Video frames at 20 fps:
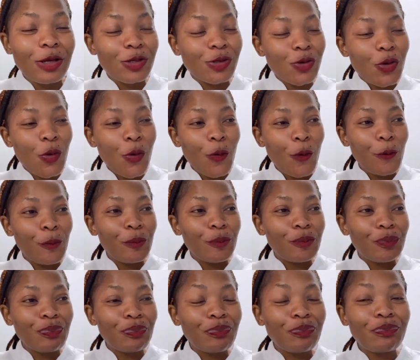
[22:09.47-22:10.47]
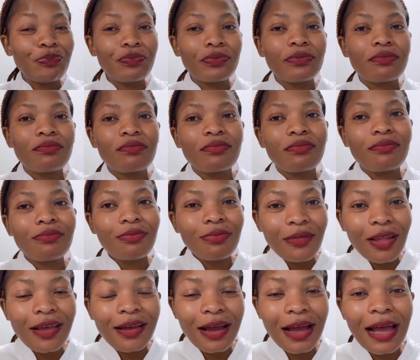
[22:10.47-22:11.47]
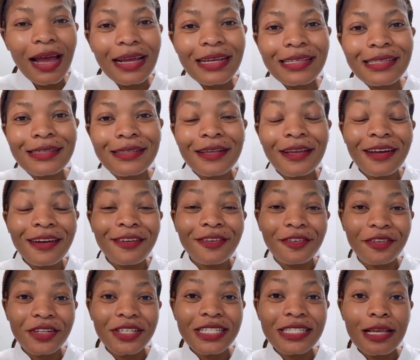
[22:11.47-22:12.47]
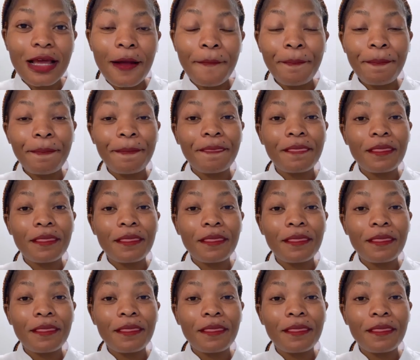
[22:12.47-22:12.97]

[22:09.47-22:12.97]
So guys, Grisa,